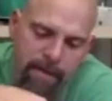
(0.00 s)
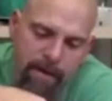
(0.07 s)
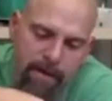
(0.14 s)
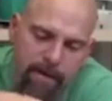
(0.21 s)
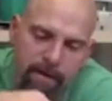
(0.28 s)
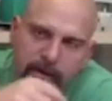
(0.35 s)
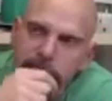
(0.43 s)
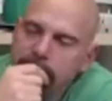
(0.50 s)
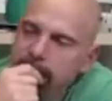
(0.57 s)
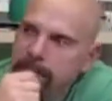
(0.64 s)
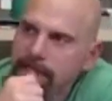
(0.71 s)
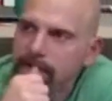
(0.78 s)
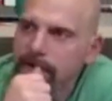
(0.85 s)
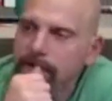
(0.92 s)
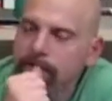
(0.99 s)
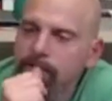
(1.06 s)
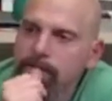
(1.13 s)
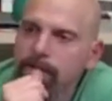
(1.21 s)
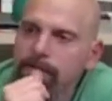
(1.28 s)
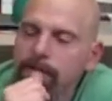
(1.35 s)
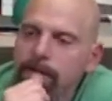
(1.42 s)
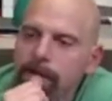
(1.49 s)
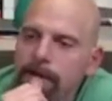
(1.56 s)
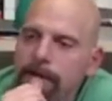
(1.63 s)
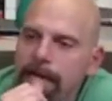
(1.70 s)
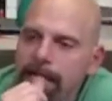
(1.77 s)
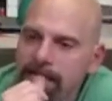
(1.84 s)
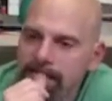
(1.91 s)
or is that the right word for it? Not
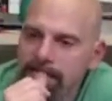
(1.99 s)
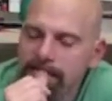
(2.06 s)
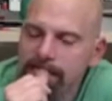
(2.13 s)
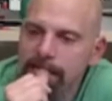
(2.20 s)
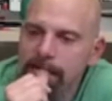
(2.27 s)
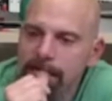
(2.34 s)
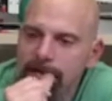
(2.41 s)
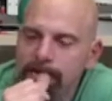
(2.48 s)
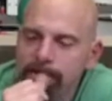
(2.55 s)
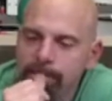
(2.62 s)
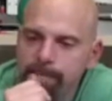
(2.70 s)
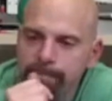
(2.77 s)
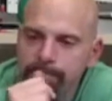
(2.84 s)
axis. Um,